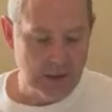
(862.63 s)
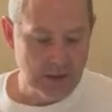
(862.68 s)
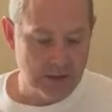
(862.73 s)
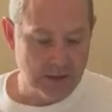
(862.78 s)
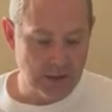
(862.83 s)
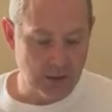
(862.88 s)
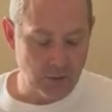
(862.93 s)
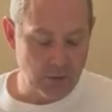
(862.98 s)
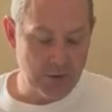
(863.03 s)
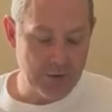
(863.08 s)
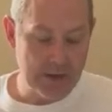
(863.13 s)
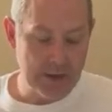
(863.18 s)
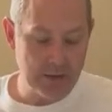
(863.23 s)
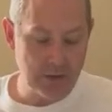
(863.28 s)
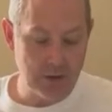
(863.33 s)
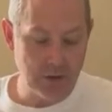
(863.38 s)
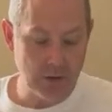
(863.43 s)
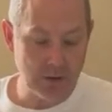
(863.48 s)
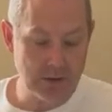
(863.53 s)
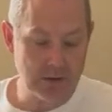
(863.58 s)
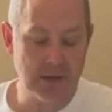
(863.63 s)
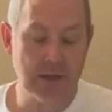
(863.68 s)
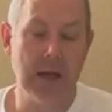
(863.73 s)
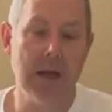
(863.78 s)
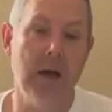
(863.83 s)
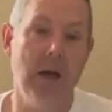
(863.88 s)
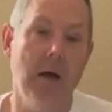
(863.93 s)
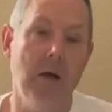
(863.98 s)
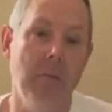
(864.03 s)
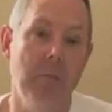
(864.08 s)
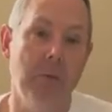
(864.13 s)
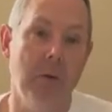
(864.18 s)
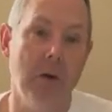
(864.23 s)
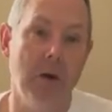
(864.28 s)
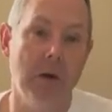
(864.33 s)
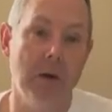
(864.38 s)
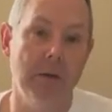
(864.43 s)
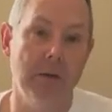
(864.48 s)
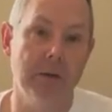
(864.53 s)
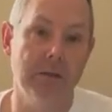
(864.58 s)
So when they looked at
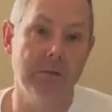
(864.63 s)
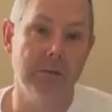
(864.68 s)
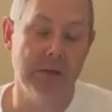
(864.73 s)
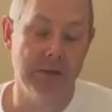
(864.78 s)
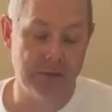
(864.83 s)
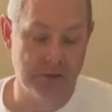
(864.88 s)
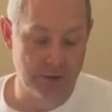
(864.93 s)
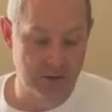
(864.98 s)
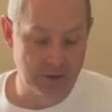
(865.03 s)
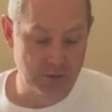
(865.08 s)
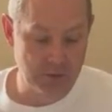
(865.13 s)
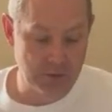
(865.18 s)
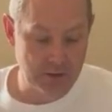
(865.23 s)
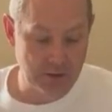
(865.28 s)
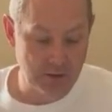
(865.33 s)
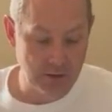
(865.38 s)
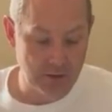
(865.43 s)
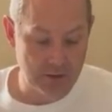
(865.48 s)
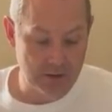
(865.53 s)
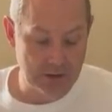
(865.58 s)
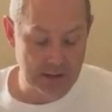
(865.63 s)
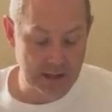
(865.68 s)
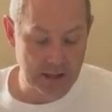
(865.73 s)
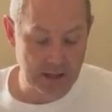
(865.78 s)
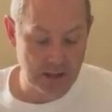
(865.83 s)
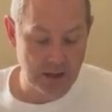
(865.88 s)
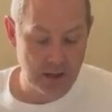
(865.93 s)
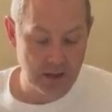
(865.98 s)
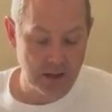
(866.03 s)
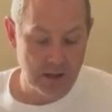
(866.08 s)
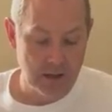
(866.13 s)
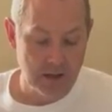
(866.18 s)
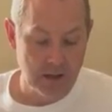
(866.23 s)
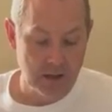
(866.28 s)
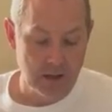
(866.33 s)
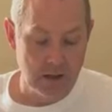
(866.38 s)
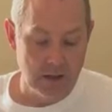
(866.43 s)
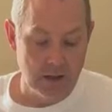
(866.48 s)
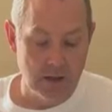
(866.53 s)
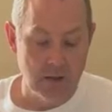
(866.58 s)
part of this research, when they looked at
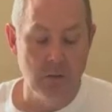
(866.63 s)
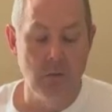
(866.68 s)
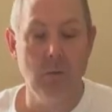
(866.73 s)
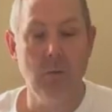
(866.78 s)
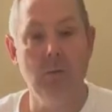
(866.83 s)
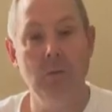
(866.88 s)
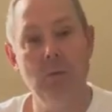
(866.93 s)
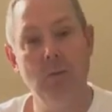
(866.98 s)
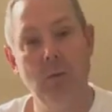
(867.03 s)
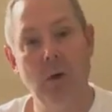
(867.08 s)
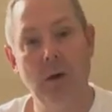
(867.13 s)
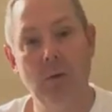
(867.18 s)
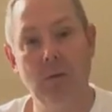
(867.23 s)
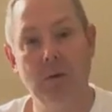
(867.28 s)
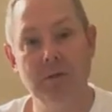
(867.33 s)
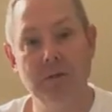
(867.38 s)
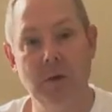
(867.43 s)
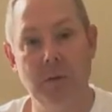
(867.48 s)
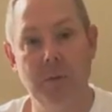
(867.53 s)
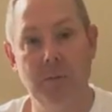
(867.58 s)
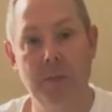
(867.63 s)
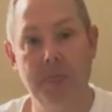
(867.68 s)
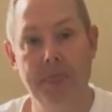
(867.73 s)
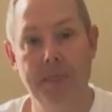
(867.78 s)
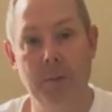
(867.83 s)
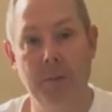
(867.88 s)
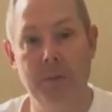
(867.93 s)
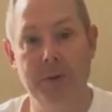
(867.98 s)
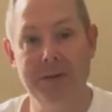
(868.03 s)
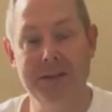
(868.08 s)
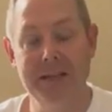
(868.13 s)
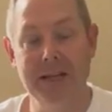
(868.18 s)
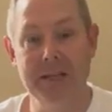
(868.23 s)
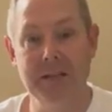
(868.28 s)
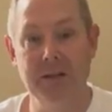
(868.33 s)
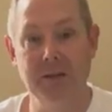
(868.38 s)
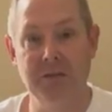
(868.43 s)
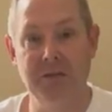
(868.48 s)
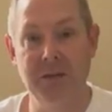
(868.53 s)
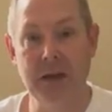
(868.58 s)
what were the
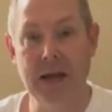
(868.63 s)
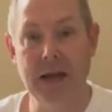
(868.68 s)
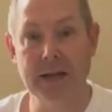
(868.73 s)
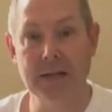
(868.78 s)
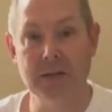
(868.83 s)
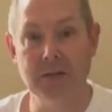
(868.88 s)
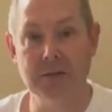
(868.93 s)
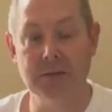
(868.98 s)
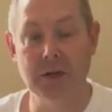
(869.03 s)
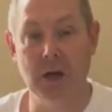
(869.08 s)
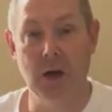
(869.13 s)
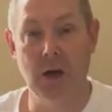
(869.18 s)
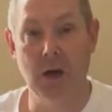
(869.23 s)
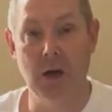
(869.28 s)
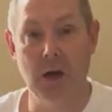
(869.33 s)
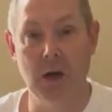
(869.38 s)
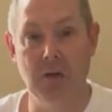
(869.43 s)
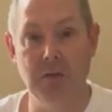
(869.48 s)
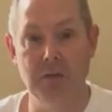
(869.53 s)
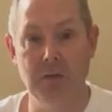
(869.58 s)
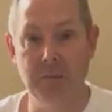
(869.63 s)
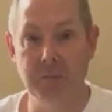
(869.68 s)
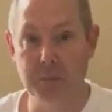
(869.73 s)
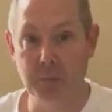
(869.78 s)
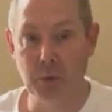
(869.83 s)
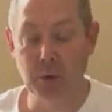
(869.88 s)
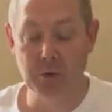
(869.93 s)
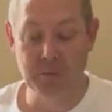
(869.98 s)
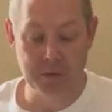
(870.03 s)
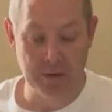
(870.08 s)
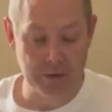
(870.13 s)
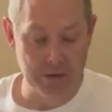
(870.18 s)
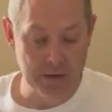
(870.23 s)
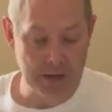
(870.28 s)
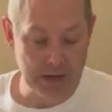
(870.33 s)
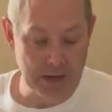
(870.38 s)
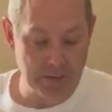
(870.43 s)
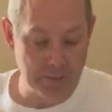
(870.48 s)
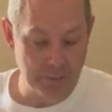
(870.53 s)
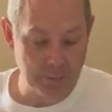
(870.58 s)
predictive factors of improvement or
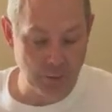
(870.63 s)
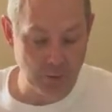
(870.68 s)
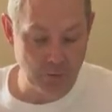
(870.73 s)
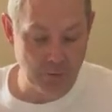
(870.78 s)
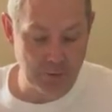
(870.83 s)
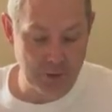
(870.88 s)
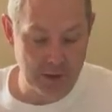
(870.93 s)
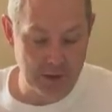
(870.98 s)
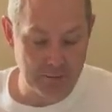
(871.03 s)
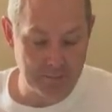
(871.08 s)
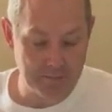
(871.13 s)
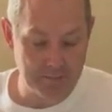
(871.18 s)
not improvement,